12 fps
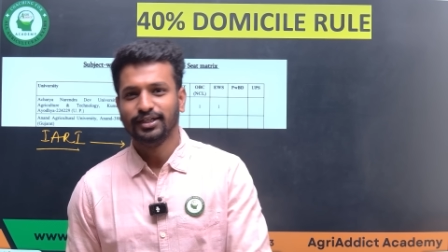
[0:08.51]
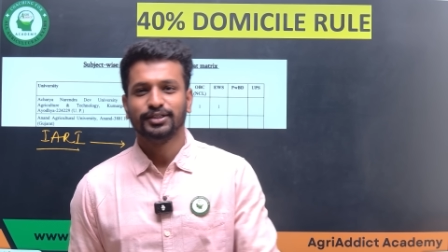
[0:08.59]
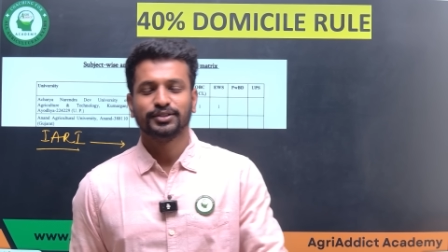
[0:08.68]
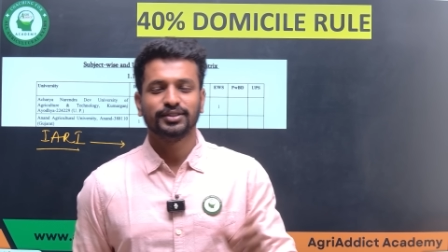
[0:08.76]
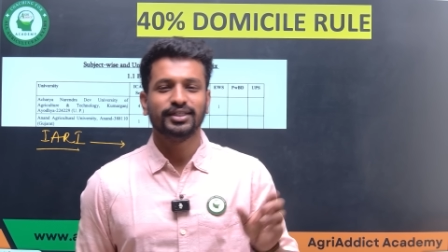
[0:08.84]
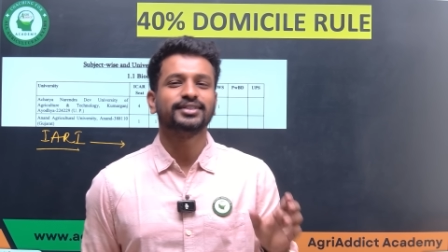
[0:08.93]

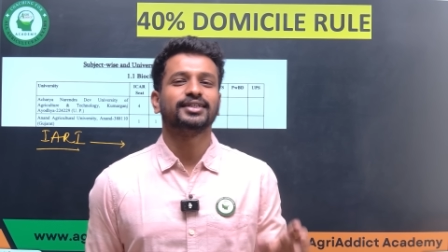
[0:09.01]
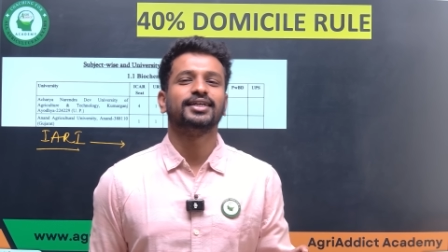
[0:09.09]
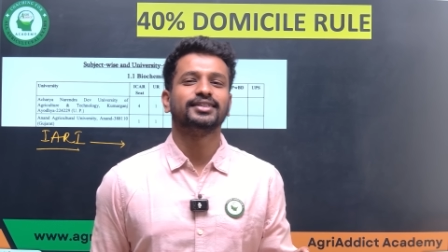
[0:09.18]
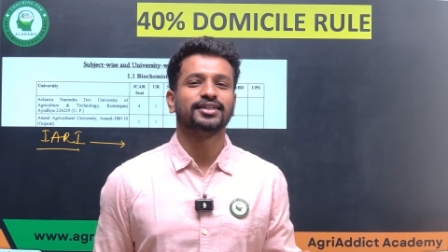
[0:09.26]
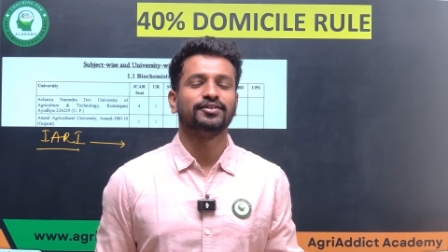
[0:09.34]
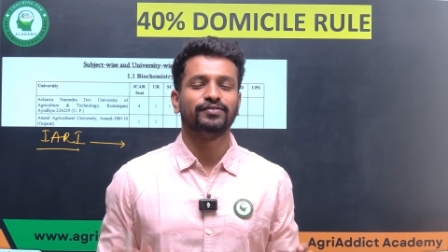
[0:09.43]
So this
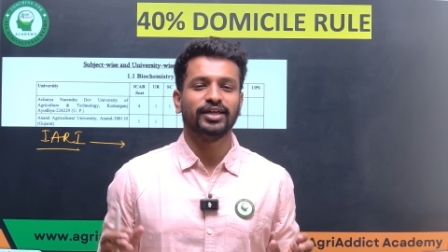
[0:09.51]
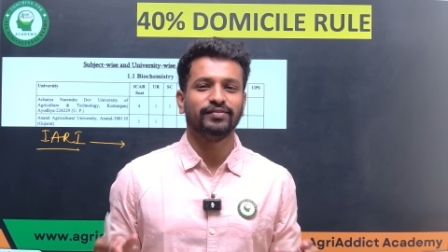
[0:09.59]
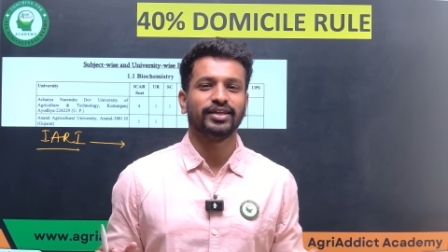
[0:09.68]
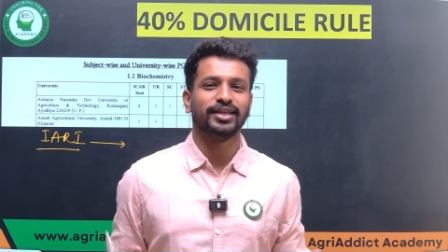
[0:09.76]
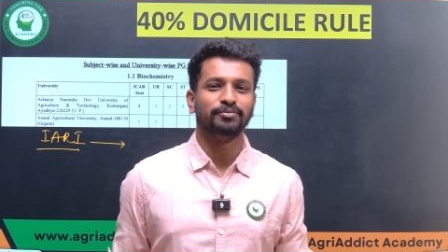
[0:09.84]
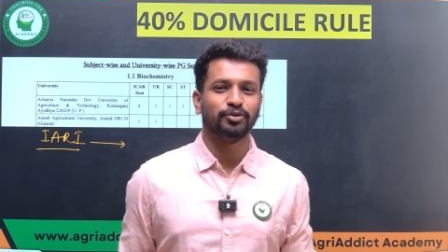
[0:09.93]
is a
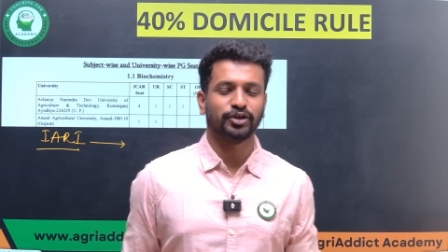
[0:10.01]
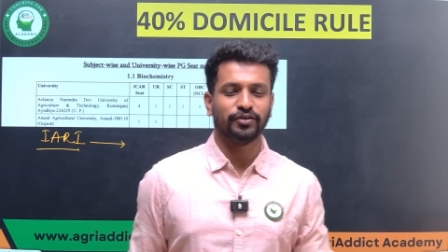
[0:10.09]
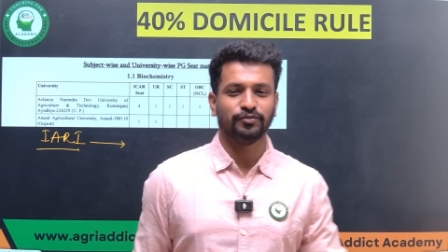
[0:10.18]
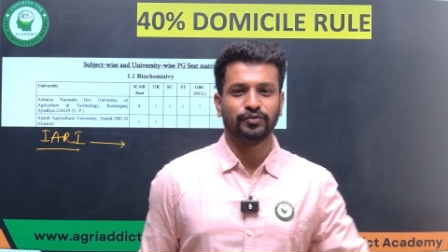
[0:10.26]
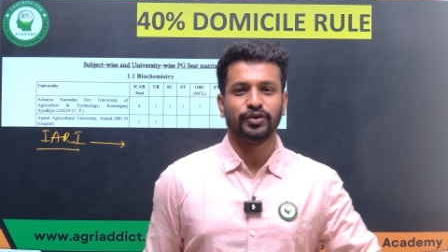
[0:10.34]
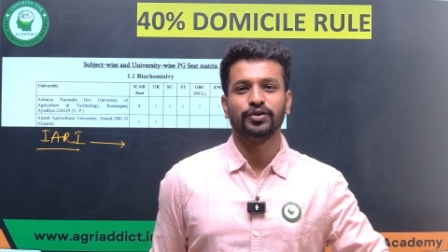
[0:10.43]
very
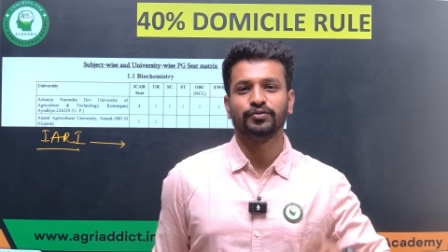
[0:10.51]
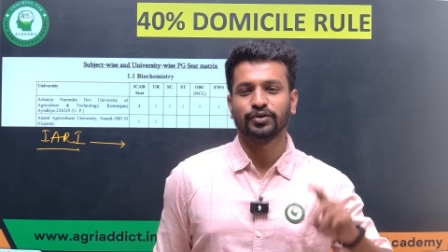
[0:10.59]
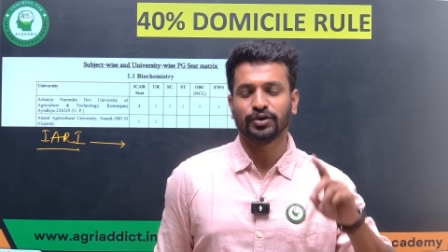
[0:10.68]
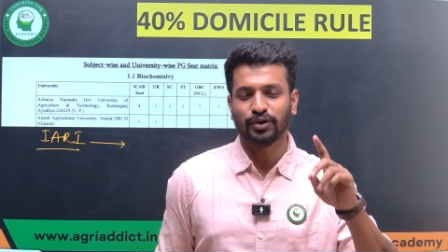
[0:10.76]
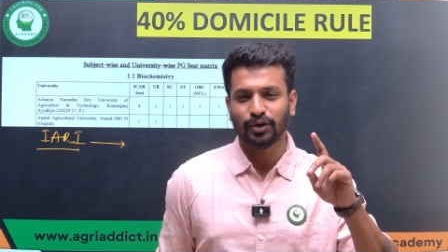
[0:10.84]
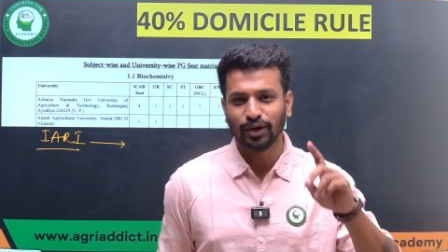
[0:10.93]
important video for
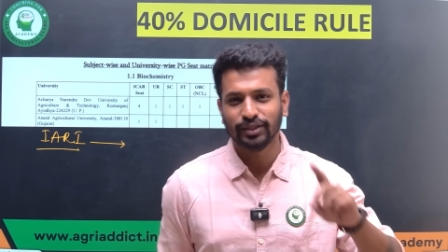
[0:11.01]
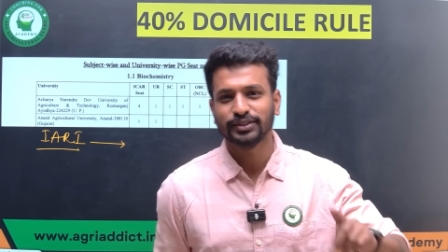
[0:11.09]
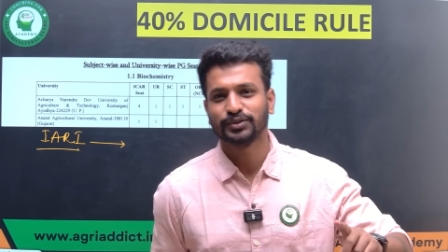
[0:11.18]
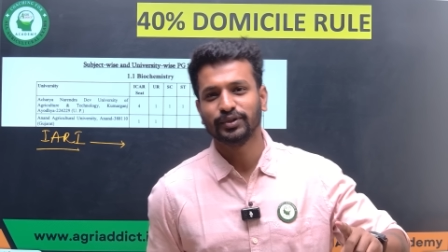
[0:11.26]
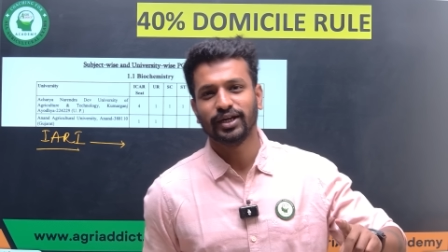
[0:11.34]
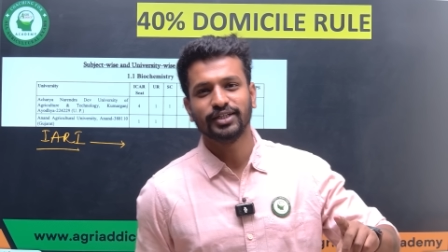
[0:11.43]
all the
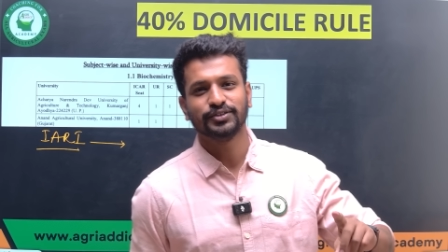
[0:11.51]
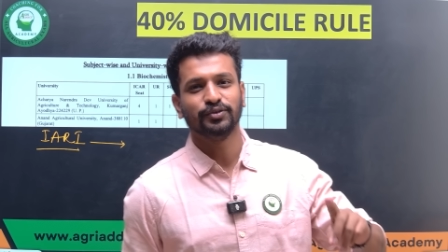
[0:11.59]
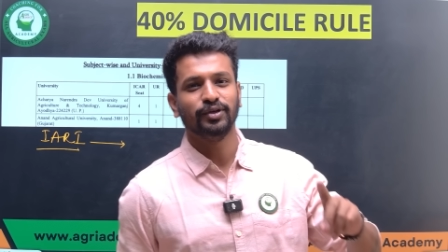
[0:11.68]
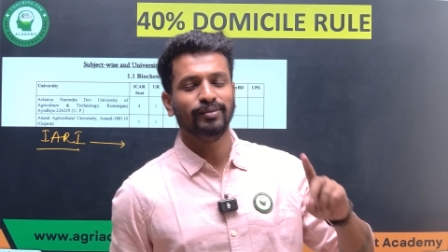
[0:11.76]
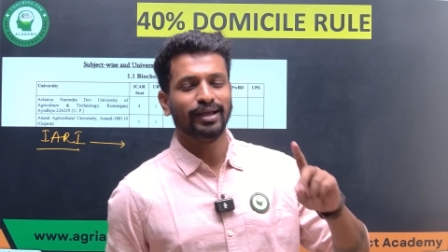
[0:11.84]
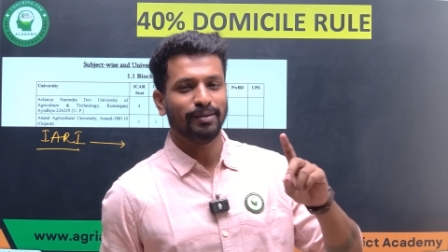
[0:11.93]
students who
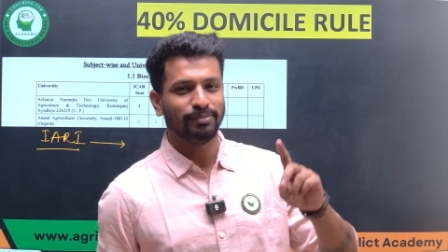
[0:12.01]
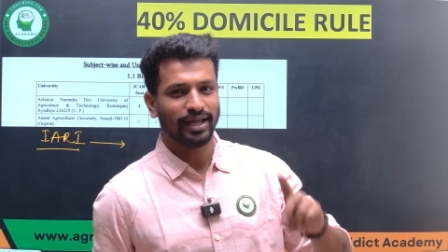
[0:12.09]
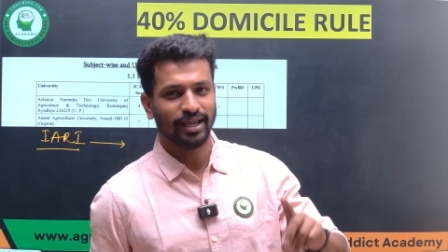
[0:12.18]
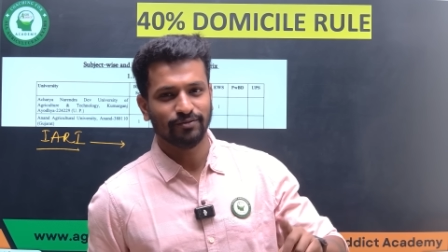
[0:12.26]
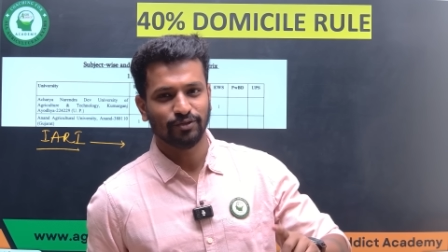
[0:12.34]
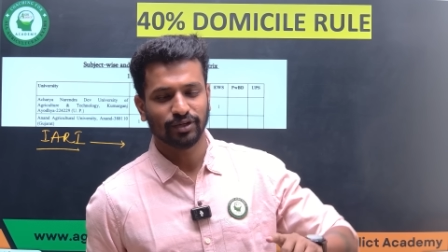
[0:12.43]
will be
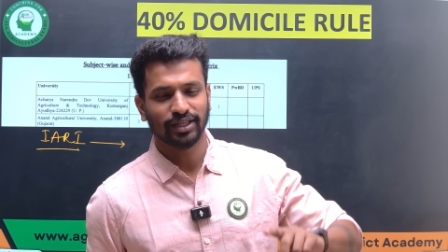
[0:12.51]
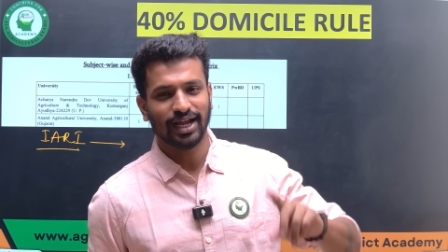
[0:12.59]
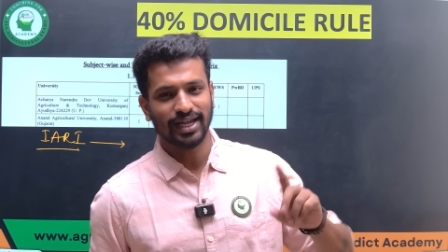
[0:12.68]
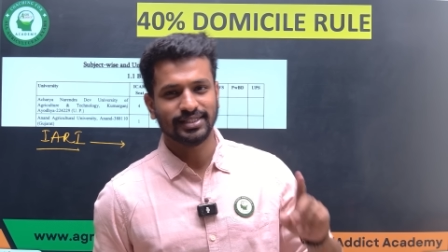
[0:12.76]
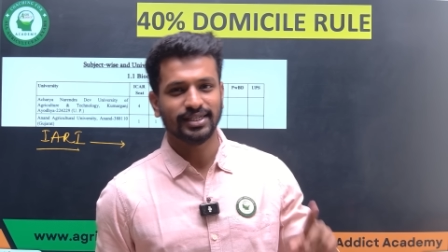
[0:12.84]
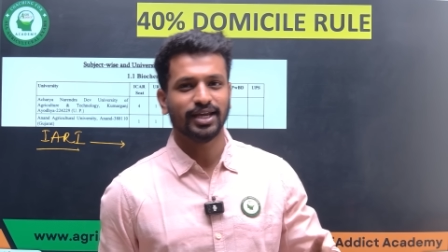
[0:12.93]
applying for the
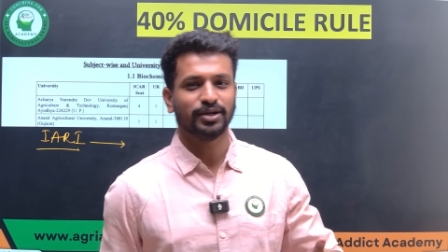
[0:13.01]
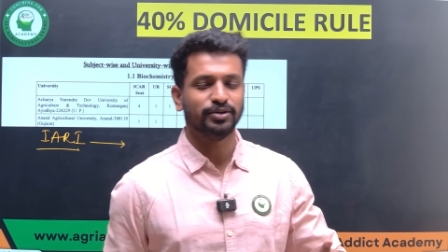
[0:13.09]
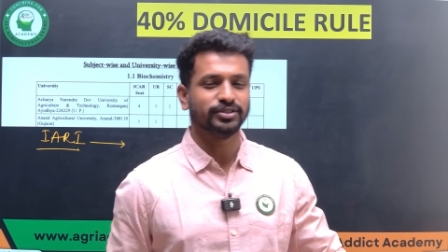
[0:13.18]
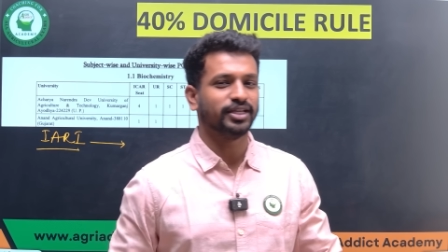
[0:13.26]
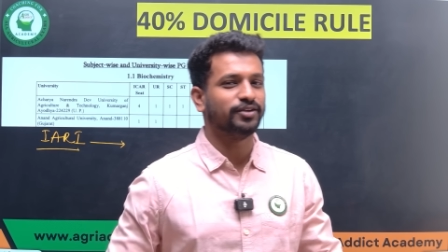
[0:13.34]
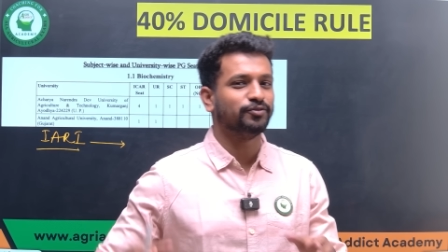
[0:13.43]
ICR
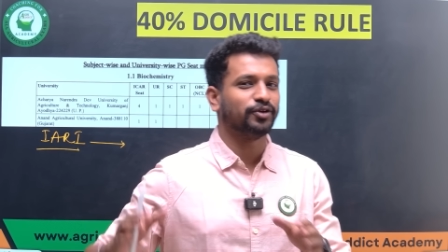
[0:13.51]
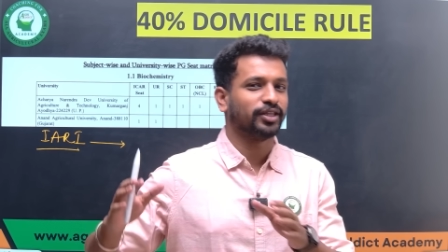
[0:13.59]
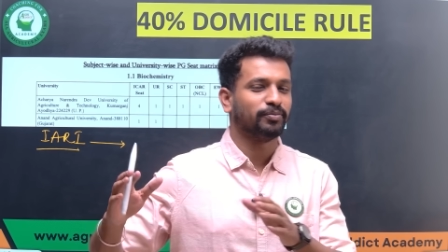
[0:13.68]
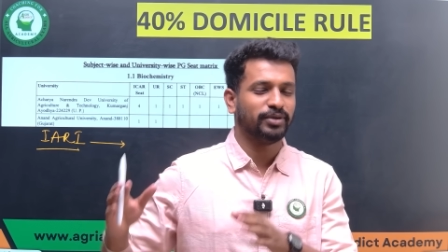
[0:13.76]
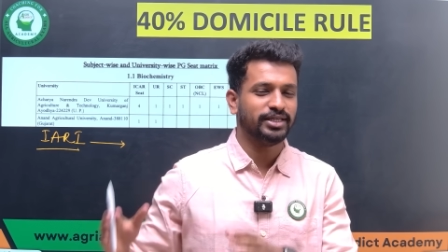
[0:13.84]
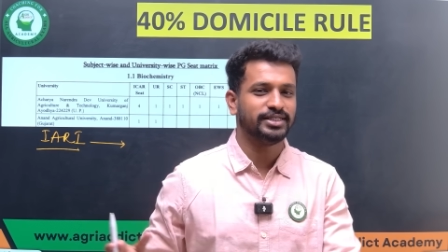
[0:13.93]
counseling for the
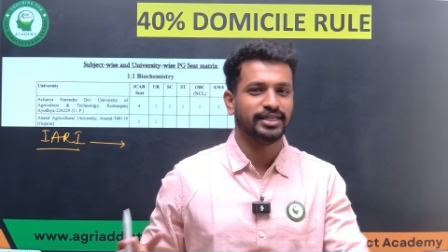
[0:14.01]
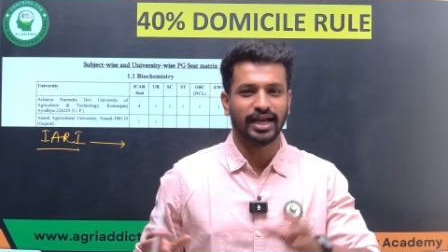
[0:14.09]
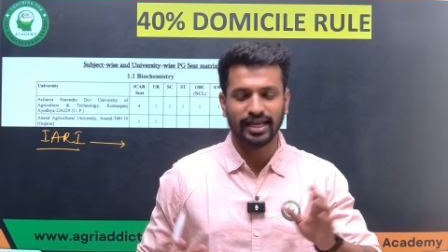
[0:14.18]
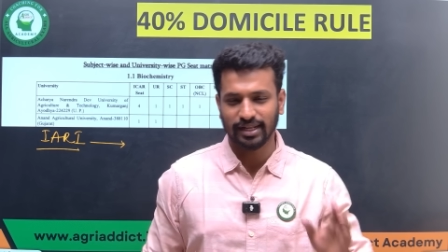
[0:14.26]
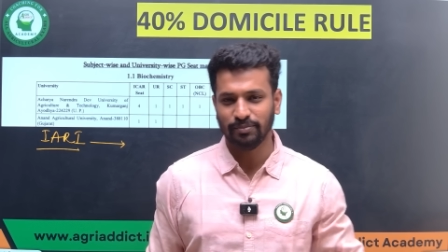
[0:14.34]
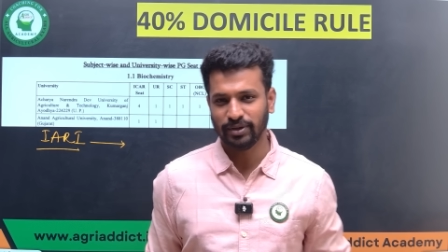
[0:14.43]
PG
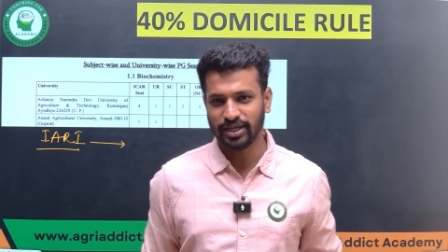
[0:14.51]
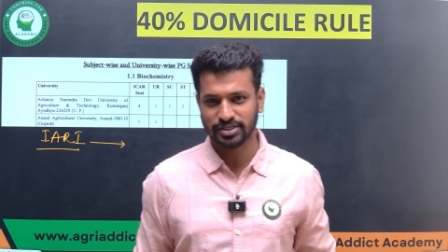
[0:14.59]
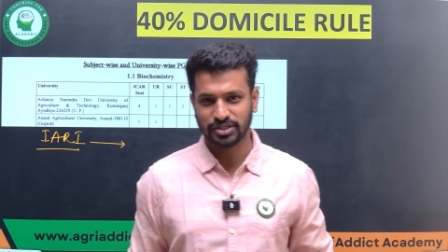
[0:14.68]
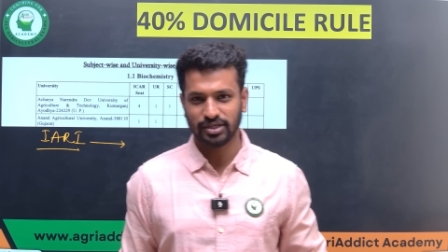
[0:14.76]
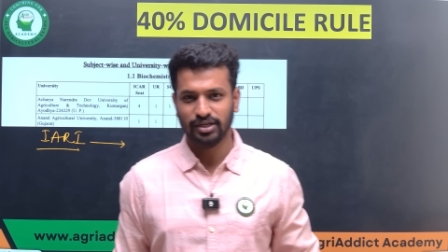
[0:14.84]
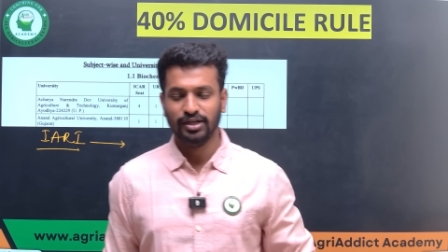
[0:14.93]
and the PhD.